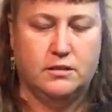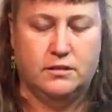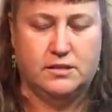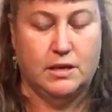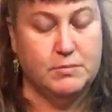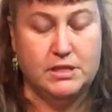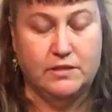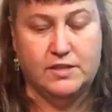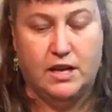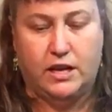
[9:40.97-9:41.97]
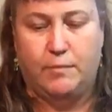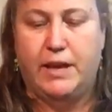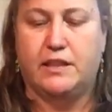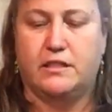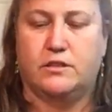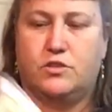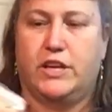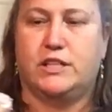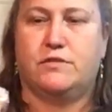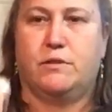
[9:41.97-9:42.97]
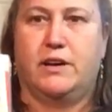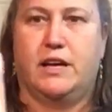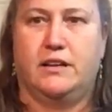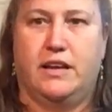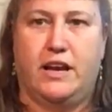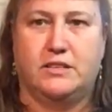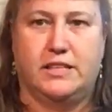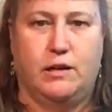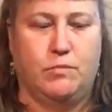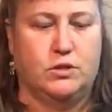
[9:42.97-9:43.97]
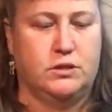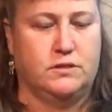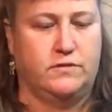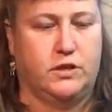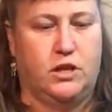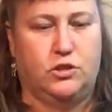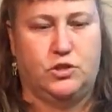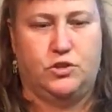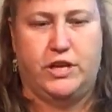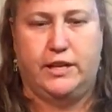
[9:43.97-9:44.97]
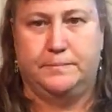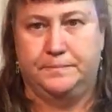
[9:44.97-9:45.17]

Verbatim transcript: some stuff's not going to make the transfer. We got mail samples for Color Street,